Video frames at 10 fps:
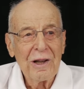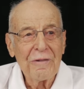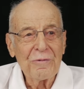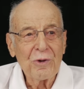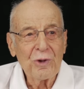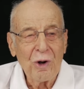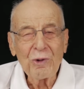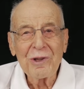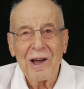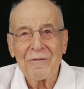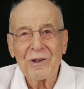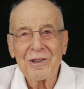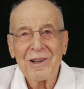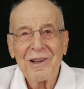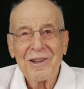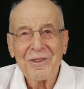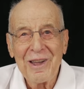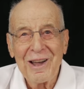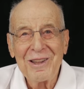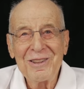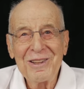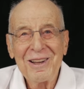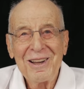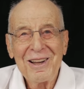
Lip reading: If you don't have it, then